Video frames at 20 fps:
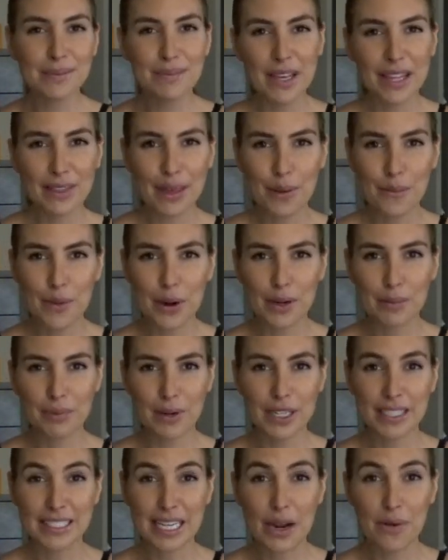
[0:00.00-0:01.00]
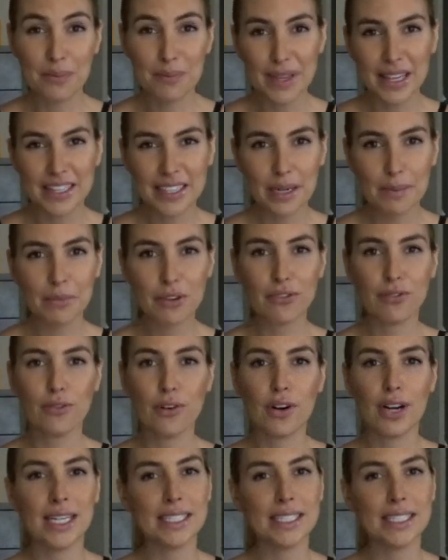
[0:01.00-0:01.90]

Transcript: myth I wanna break down, myth number four,